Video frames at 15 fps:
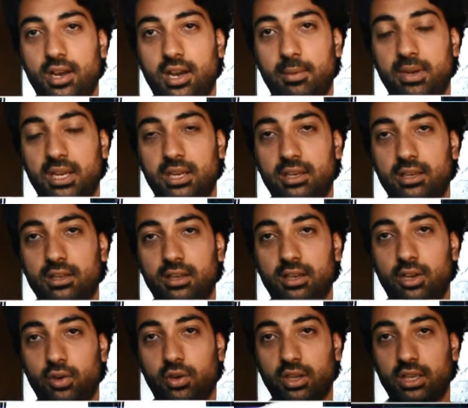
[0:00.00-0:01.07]
I mean,
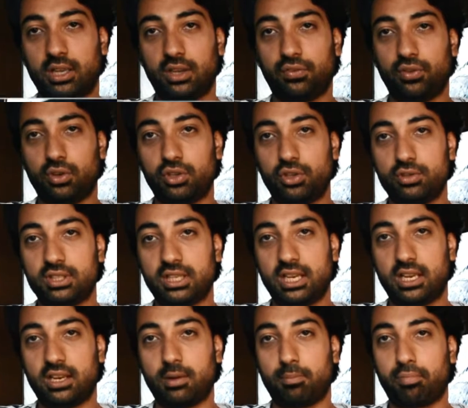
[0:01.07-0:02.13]
look, if you're using
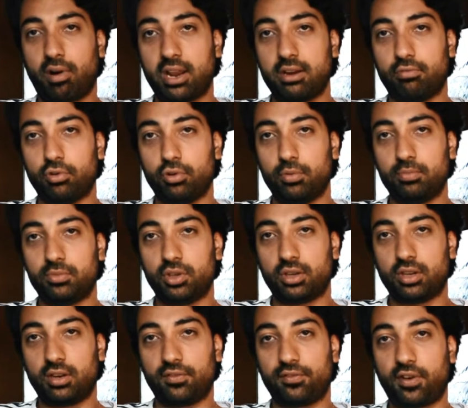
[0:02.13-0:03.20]
it in a bright room, you're
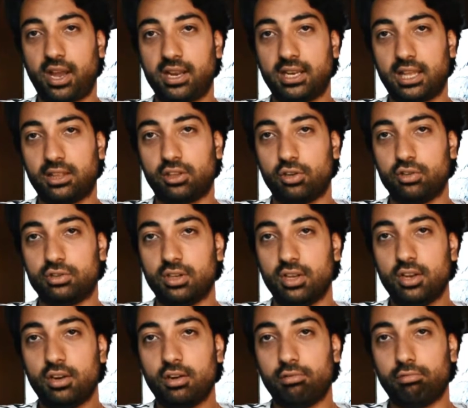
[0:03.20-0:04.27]
gonna find that those
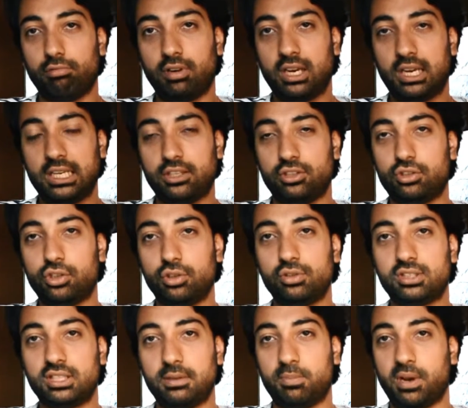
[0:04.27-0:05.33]
really
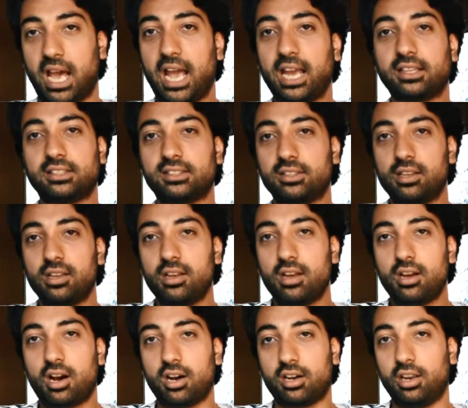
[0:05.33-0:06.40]
juicy blacks
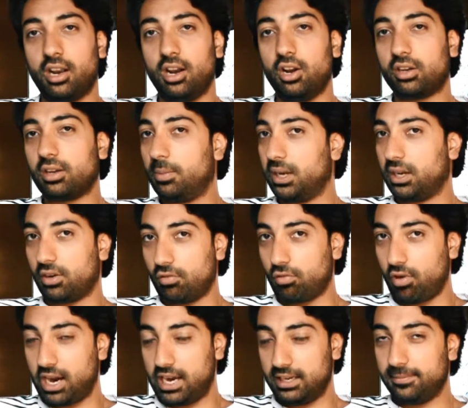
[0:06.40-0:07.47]
are gonna look a bit
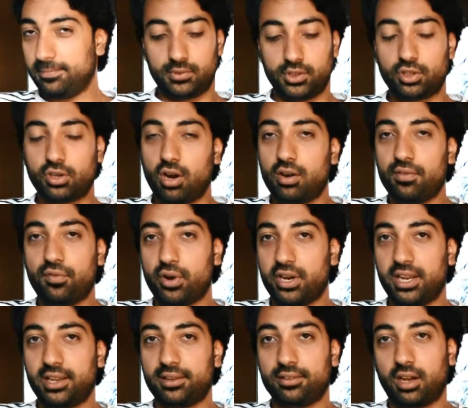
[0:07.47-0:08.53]
grey. You can't avoid
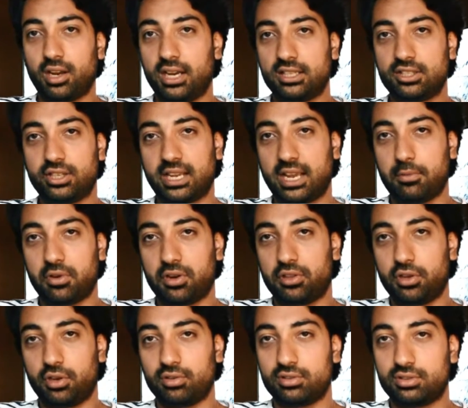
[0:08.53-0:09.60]
it unless you get one of
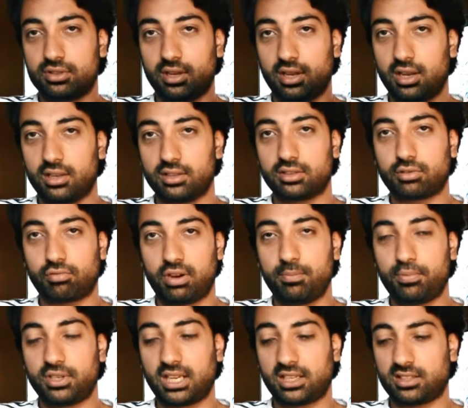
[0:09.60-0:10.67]
those screen
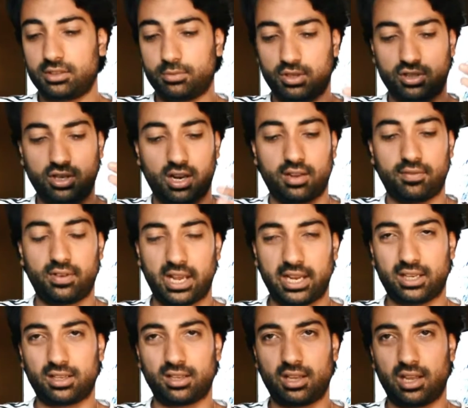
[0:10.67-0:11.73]
protectors, which kind of like